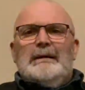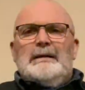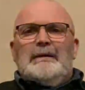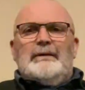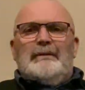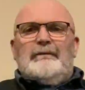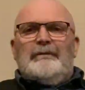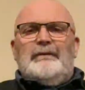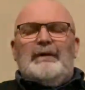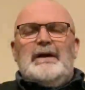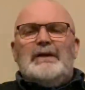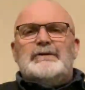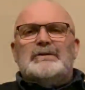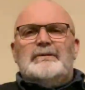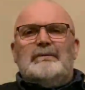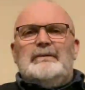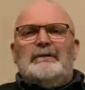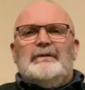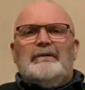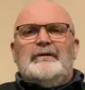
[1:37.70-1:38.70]
The
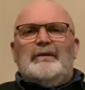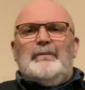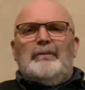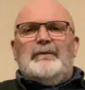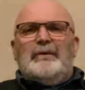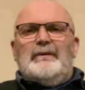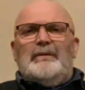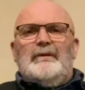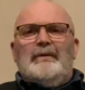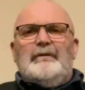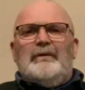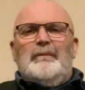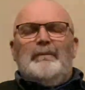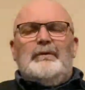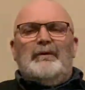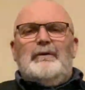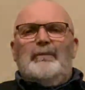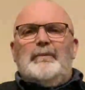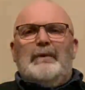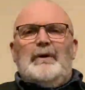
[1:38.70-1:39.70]
fascia is something
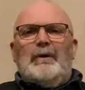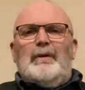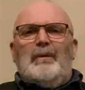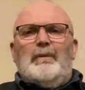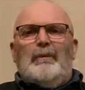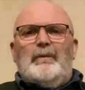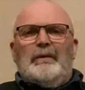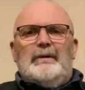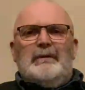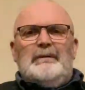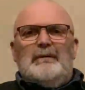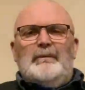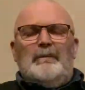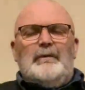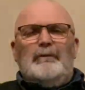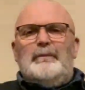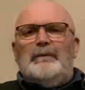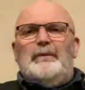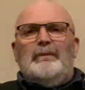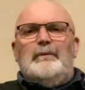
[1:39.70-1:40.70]
to behold. I
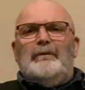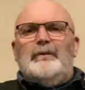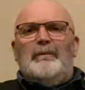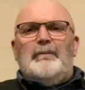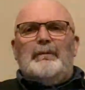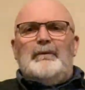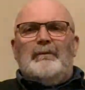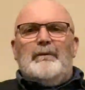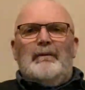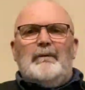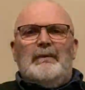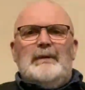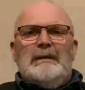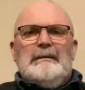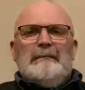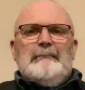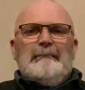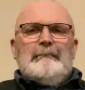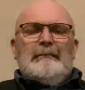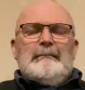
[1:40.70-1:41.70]
must be doing something wrong.
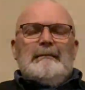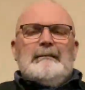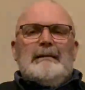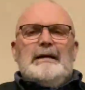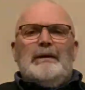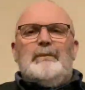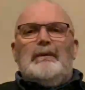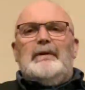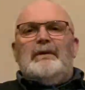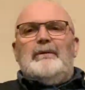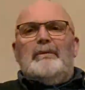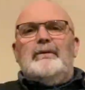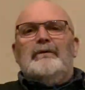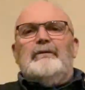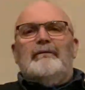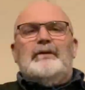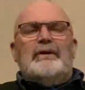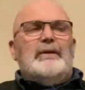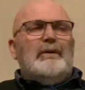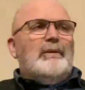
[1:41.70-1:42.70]
Anyway, there is a
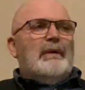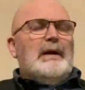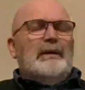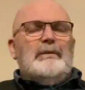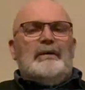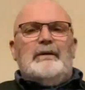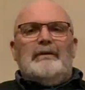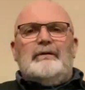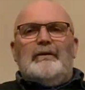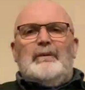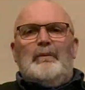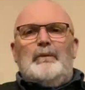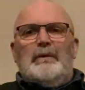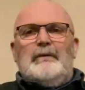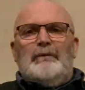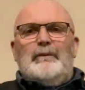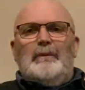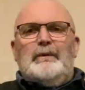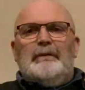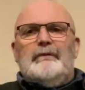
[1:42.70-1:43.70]
video out there somewhere.
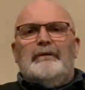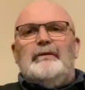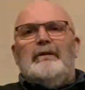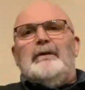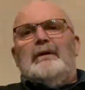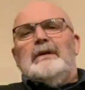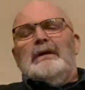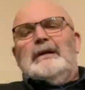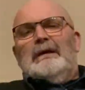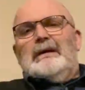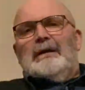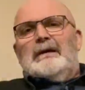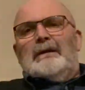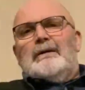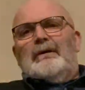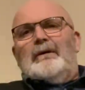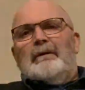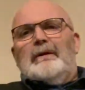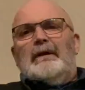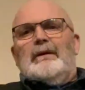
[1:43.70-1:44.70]
If you want to see it,
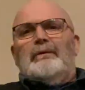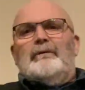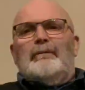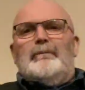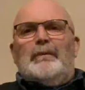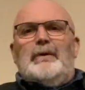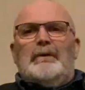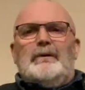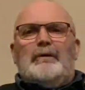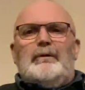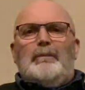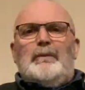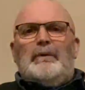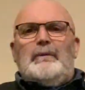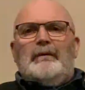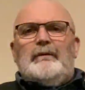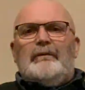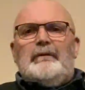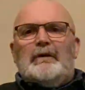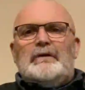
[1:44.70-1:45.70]
go down to my
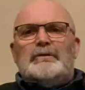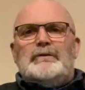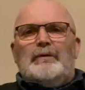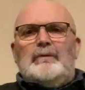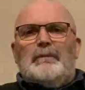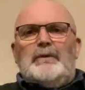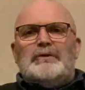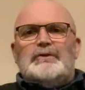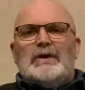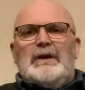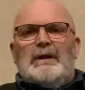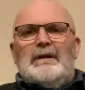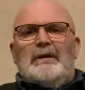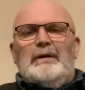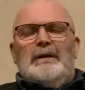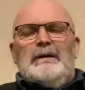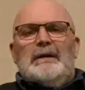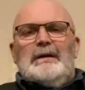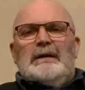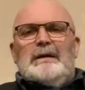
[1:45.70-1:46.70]
community section on my channel
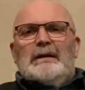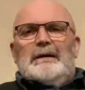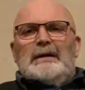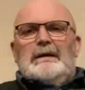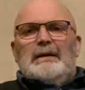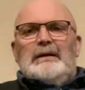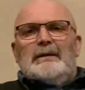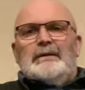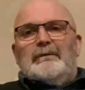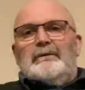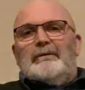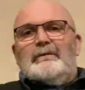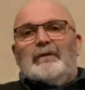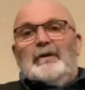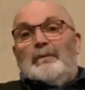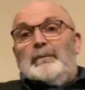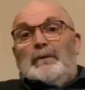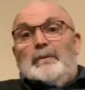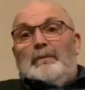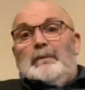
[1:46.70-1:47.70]
and
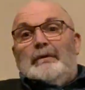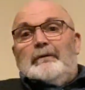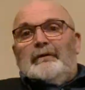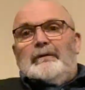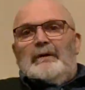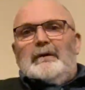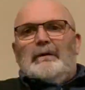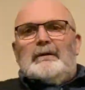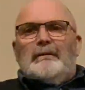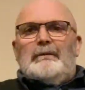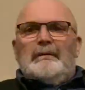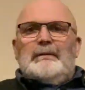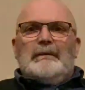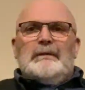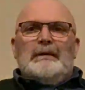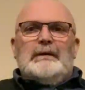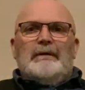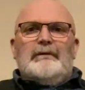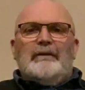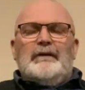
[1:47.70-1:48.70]
tell me you want to see it.
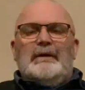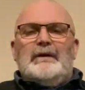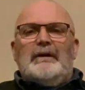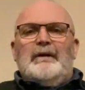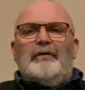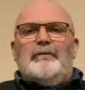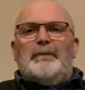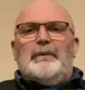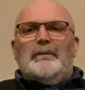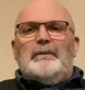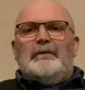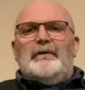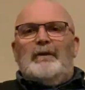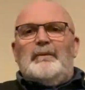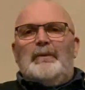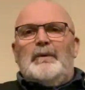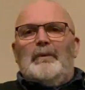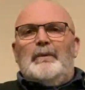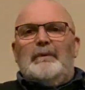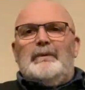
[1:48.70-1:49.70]
And if I get enough people
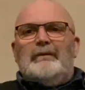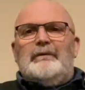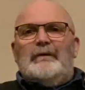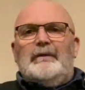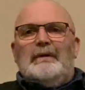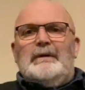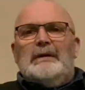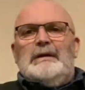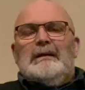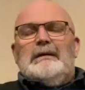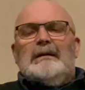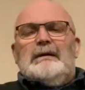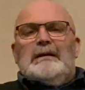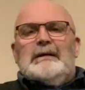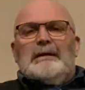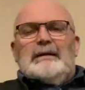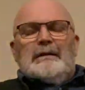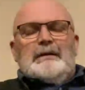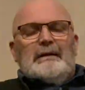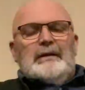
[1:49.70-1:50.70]
telling me you want to see it,
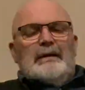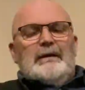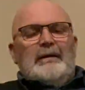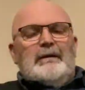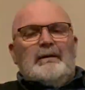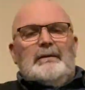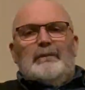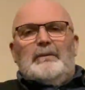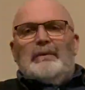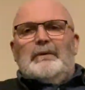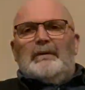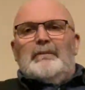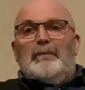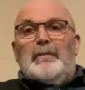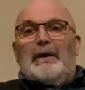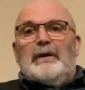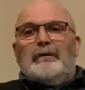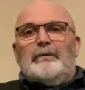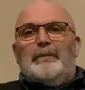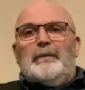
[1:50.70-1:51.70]
then I will
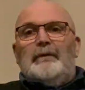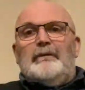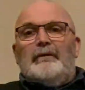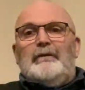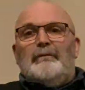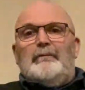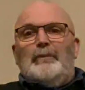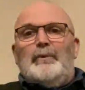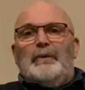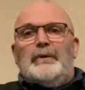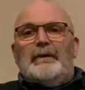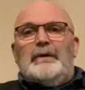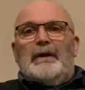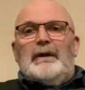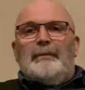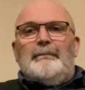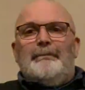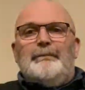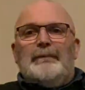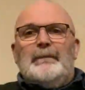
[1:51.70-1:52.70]
embarrass myself and put it up.